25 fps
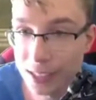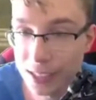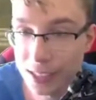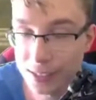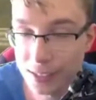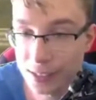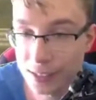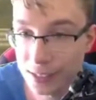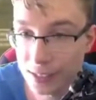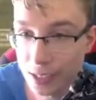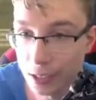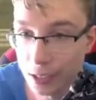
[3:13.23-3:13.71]

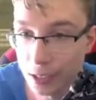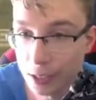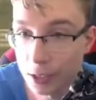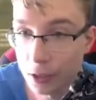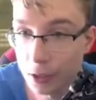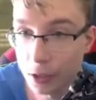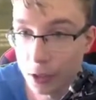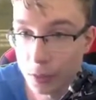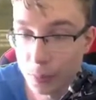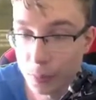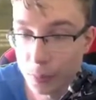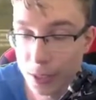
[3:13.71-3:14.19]
necessary
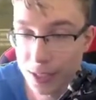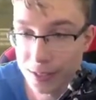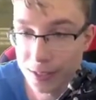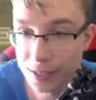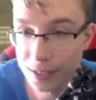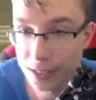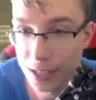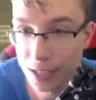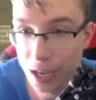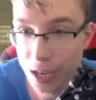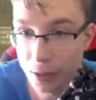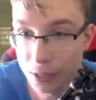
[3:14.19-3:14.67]
on
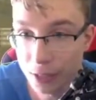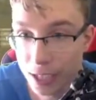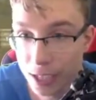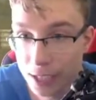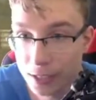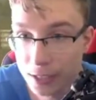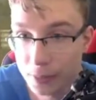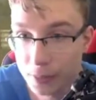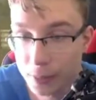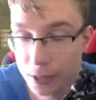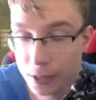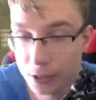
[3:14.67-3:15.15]
Blissey
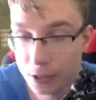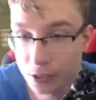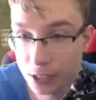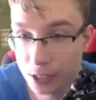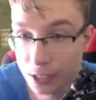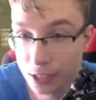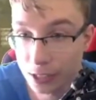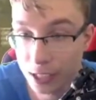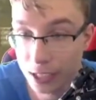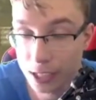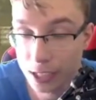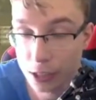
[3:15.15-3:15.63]
nowadays because
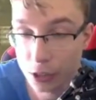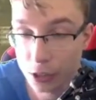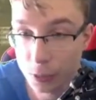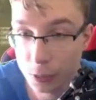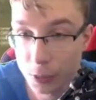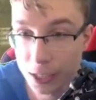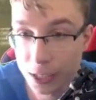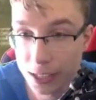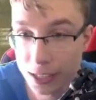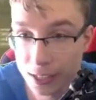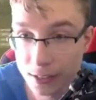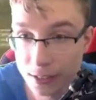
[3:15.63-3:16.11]
it cannot
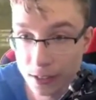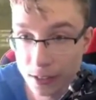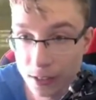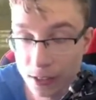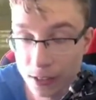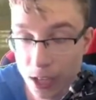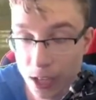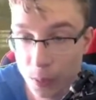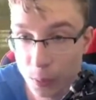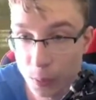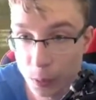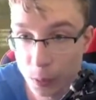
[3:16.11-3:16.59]
win against the
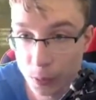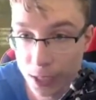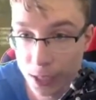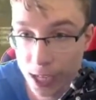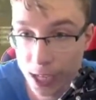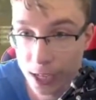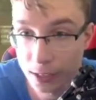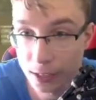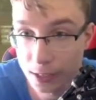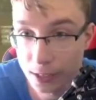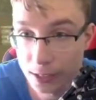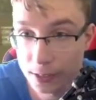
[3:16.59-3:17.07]
timer
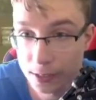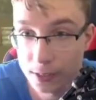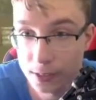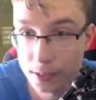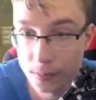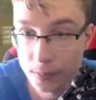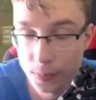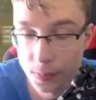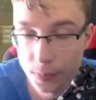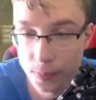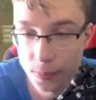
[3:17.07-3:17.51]
without it.